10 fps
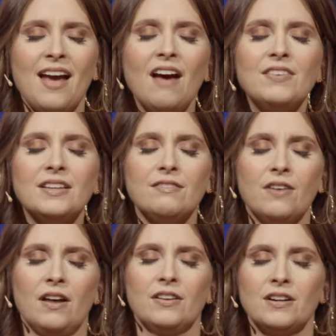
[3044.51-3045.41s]
Heavenly
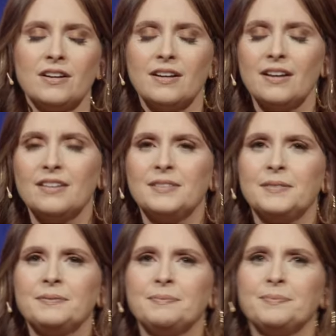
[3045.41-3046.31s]
Father, Heavenly
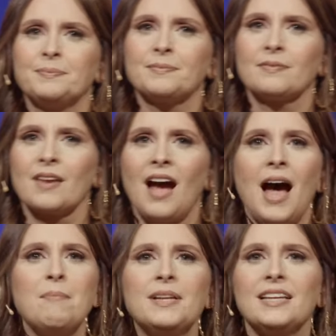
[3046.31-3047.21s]
Father,
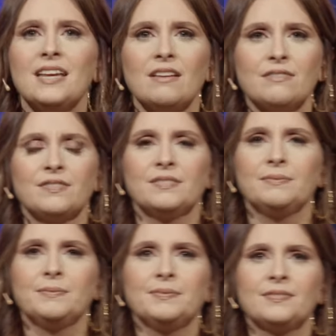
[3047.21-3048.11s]
I believe
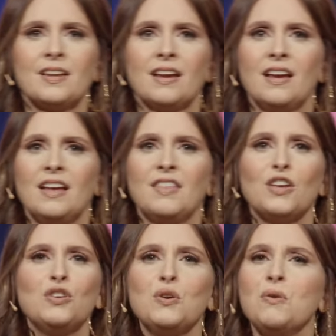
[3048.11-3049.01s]
that
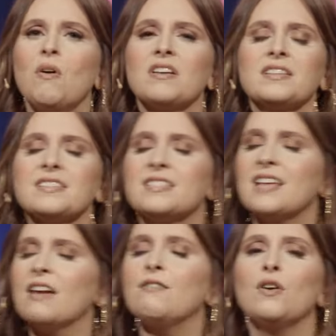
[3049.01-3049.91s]
you are the
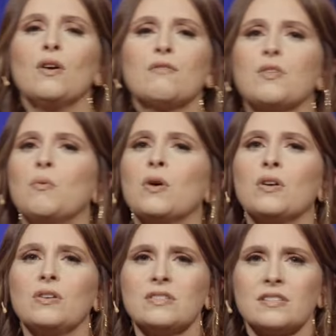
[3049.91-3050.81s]
Savior of the
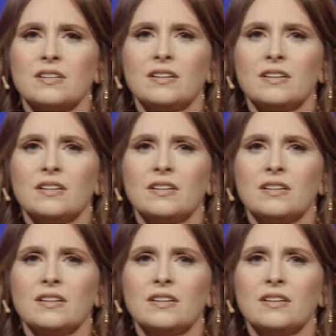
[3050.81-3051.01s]
world,